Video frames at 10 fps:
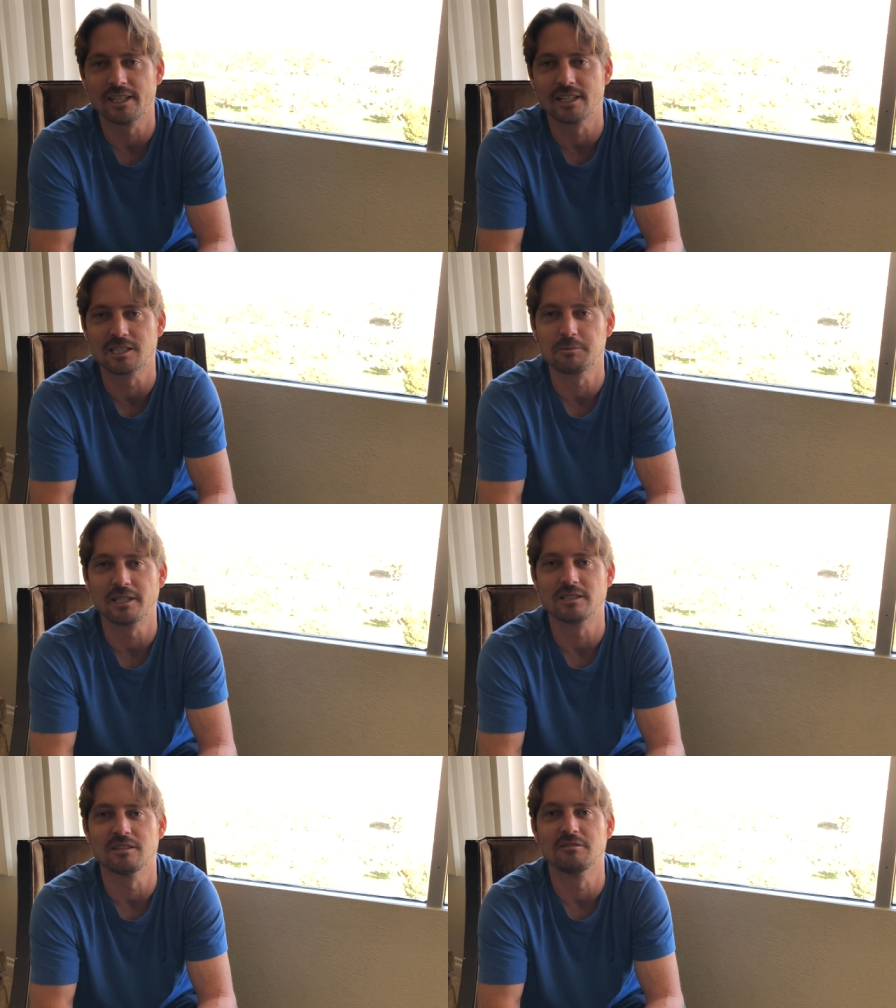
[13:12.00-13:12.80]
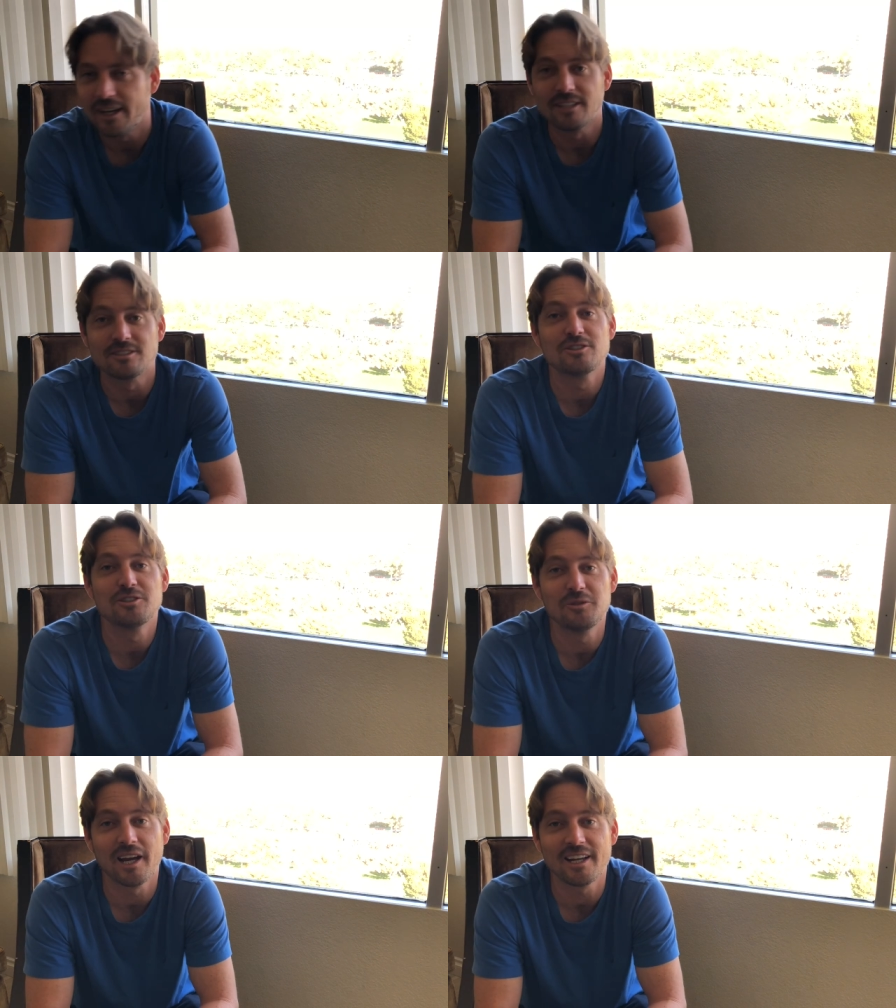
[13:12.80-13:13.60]
inexpensive. It's
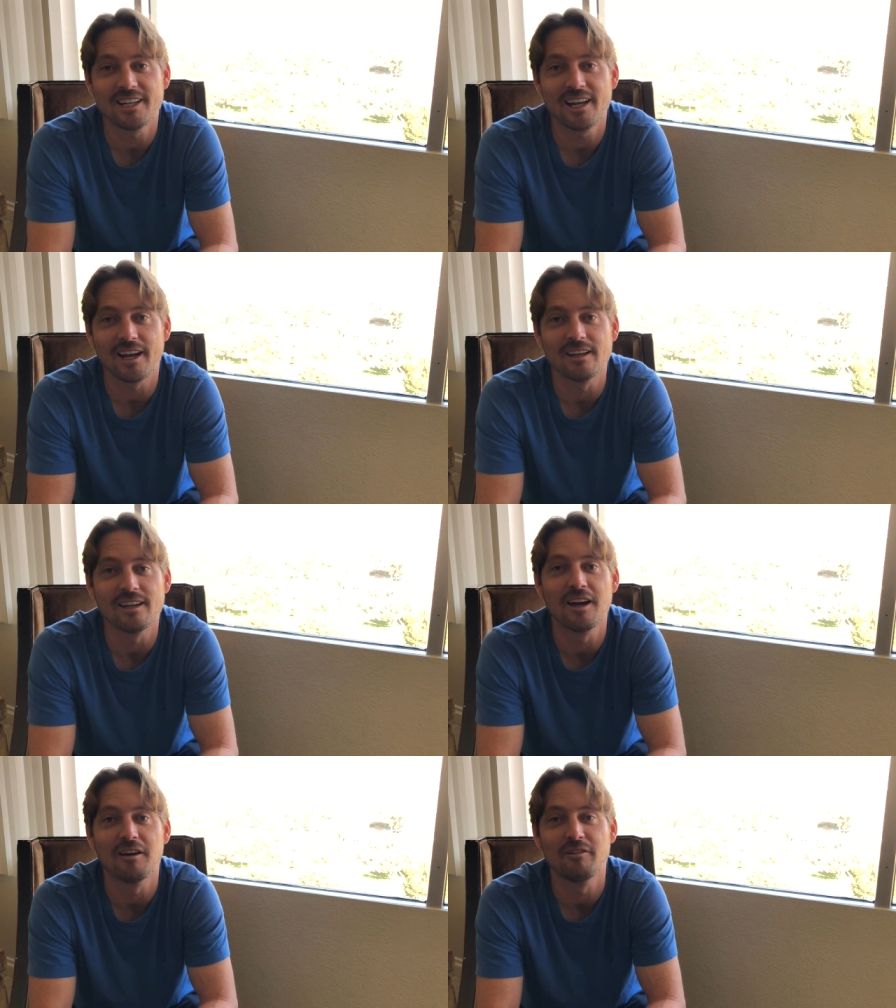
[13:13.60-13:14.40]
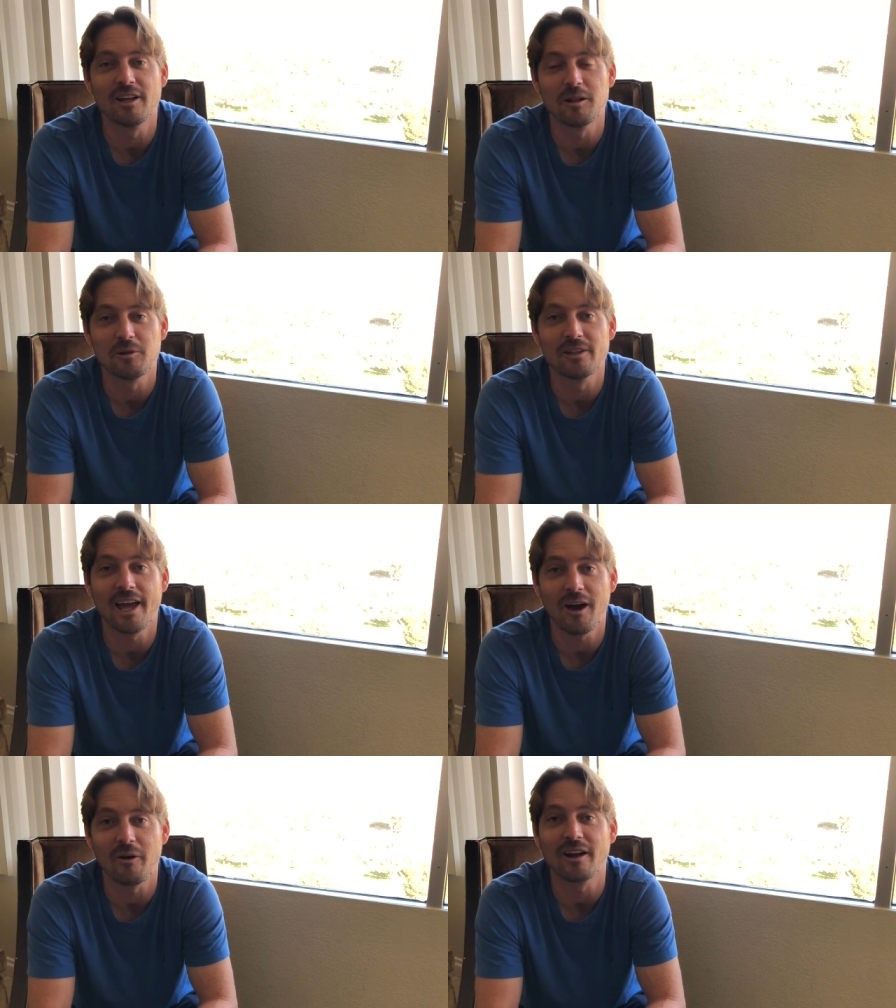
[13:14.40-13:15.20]
$2.99, available
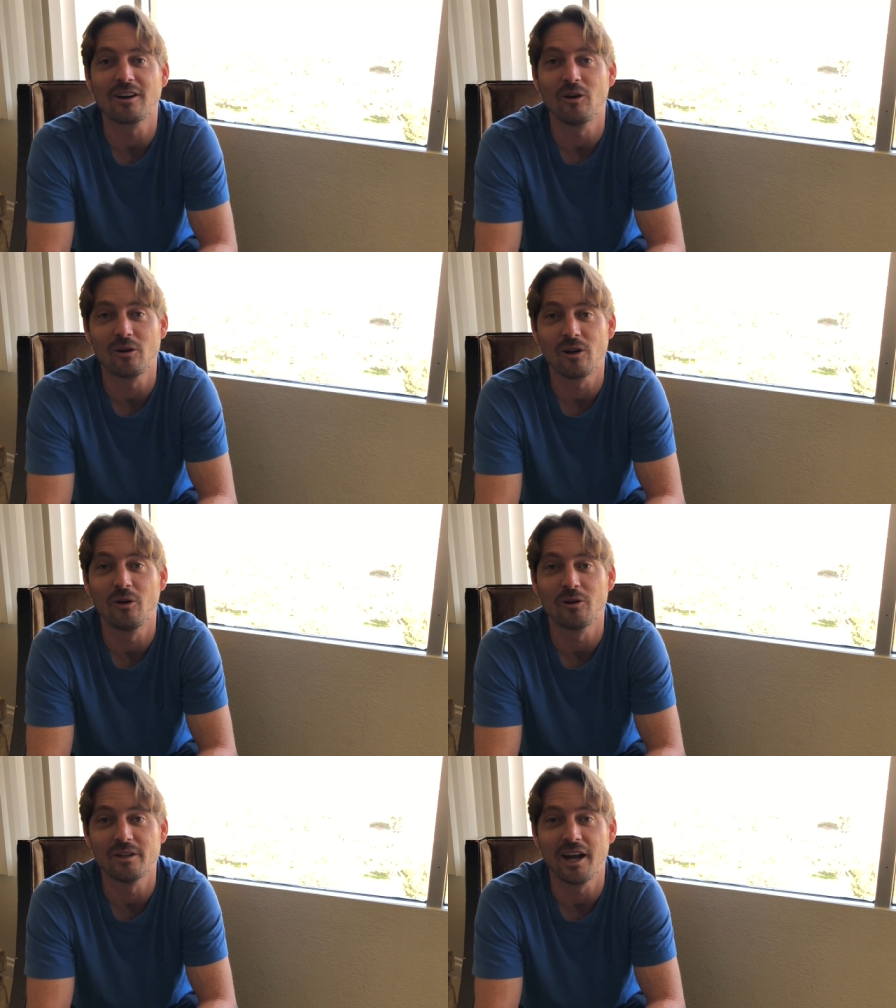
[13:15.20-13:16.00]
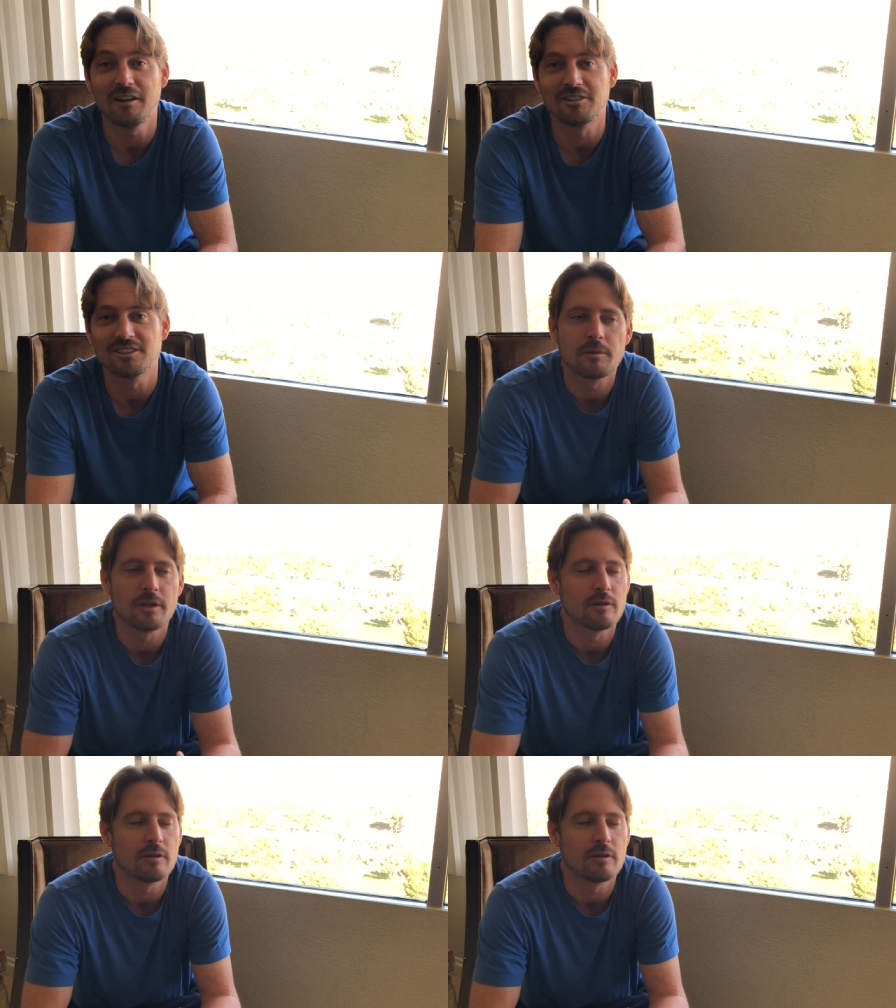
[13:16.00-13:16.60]
now at Kona Honu Divers.